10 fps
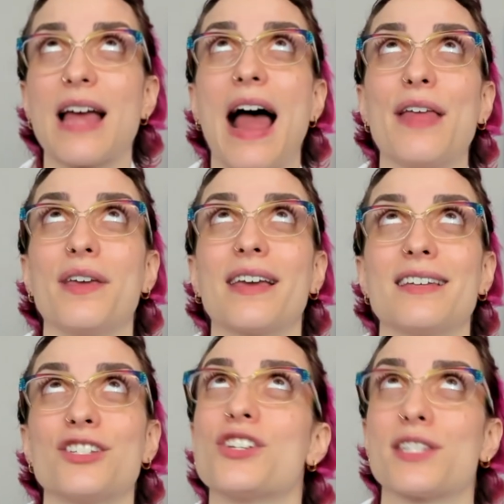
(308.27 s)
I think it
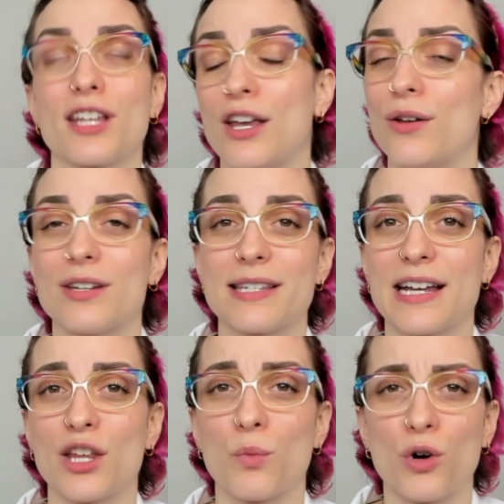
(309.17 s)
is just the cutest thing
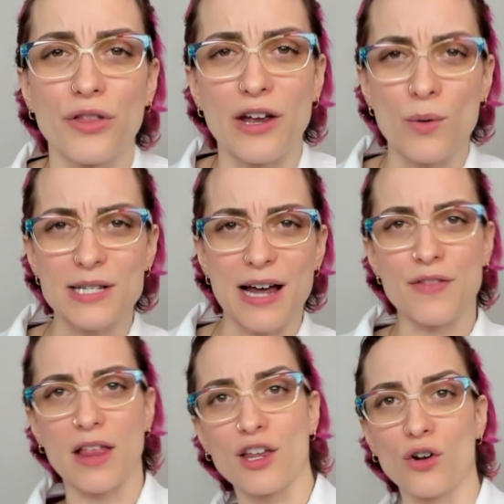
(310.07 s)
in the world. They always have
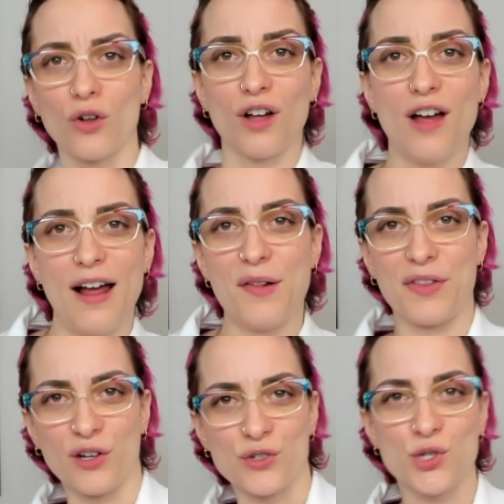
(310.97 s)
that little
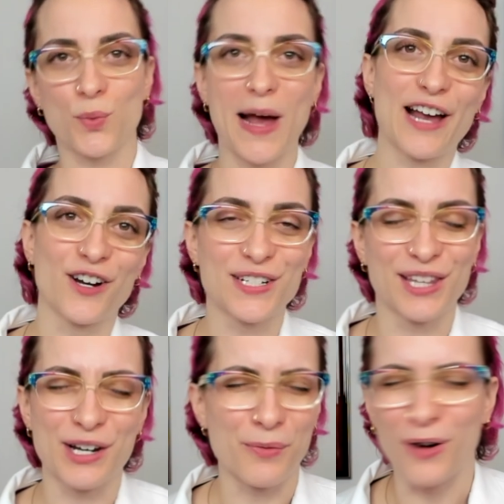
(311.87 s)
swagger to
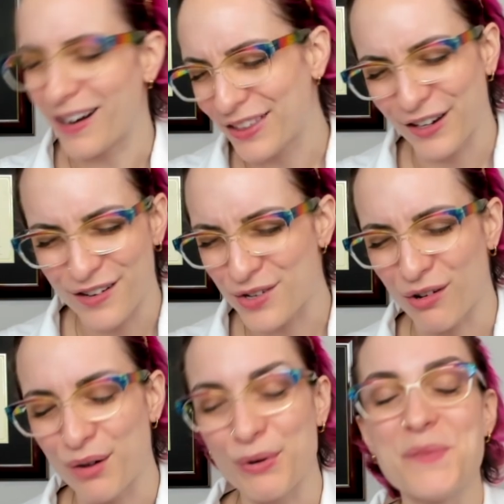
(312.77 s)
their walk. They're
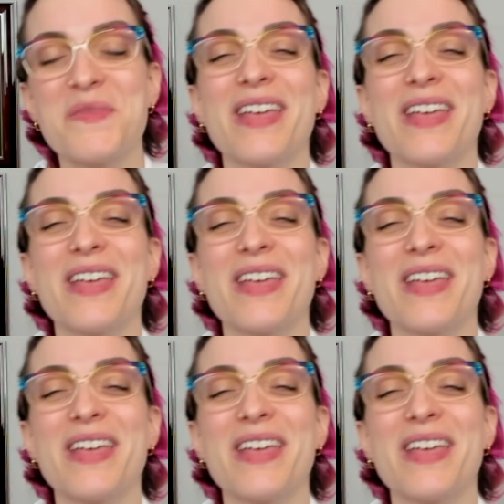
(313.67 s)
adorable.